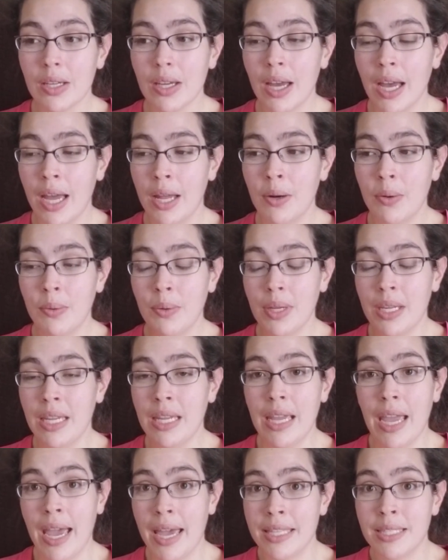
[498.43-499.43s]
I don't
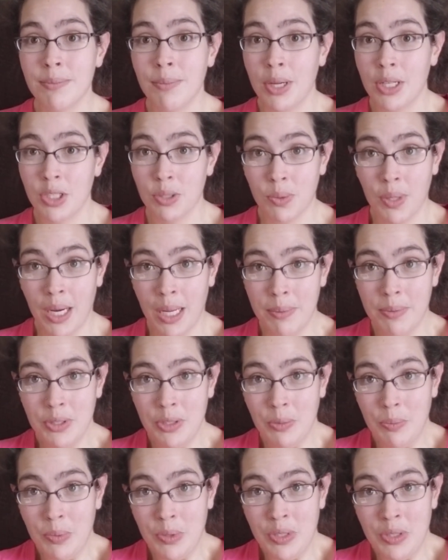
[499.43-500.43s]
eat as much when I'm
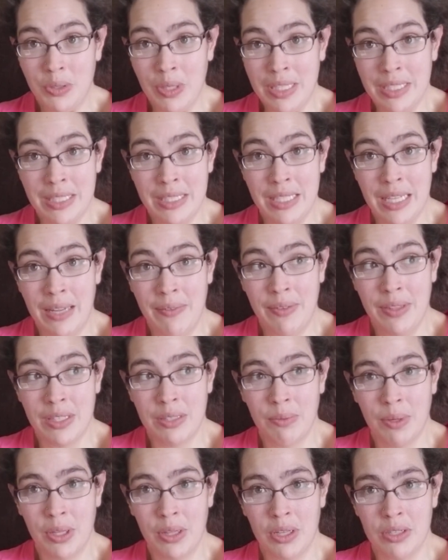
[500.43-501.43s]
super stressed since having this
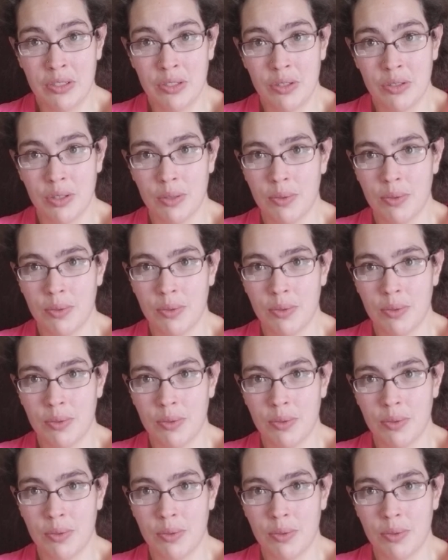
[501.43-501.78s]
weight loss surgery,